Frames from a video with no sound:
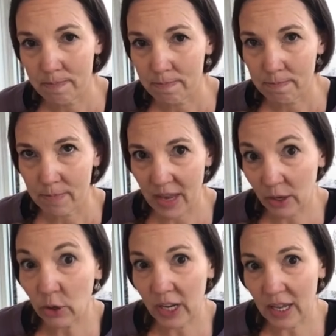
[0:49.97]

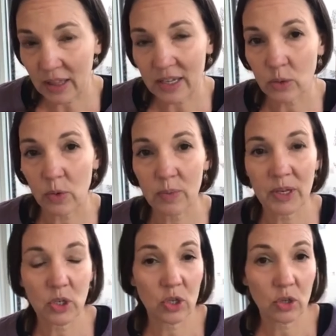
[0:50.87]
ingredient list with me to
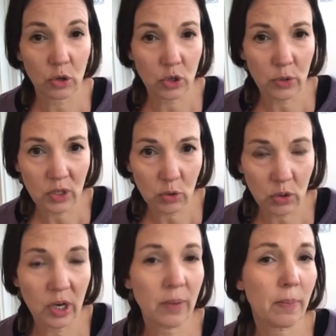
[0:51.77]
the grocery store
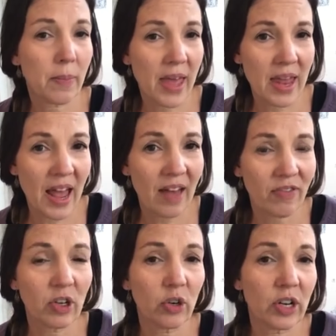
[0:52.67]
and have the
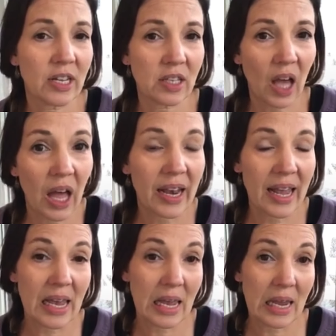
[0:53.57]
ingredients on
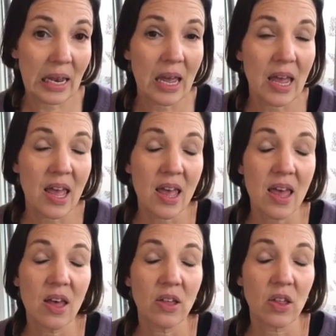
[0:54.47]
hand.
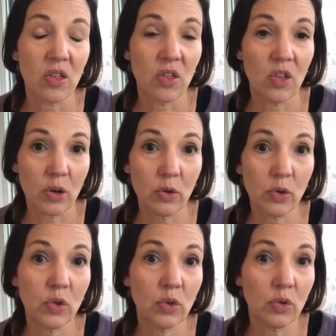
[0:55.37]

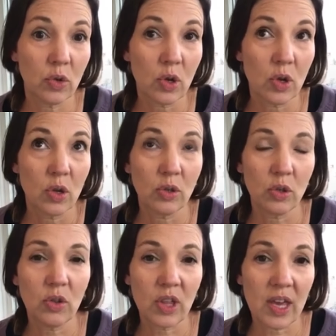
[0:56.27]
Those two
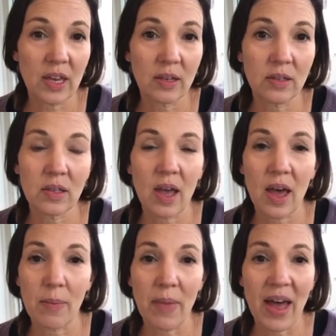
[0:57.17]
things,
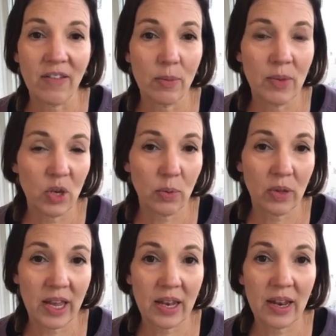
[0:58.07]
having a menu
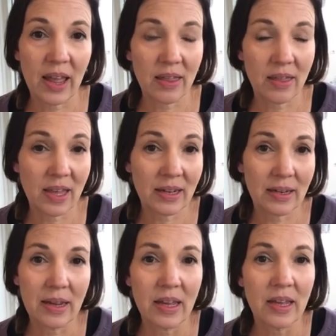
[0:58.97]
plan and then
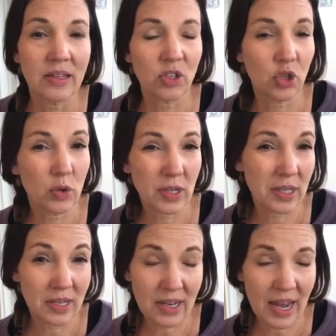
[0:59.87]
choosing the
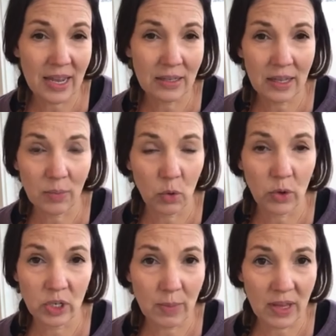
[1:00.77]
days that I'm going to
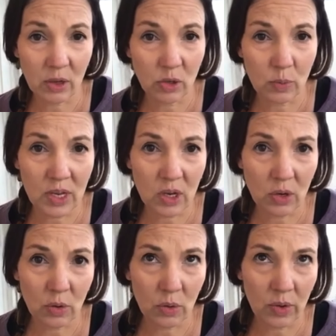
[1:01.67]
make those
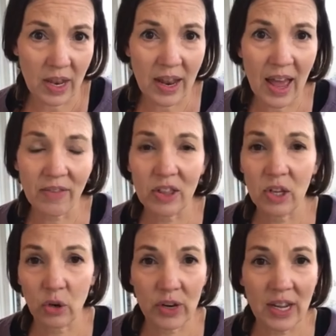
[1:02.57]
menu and having the ingredients on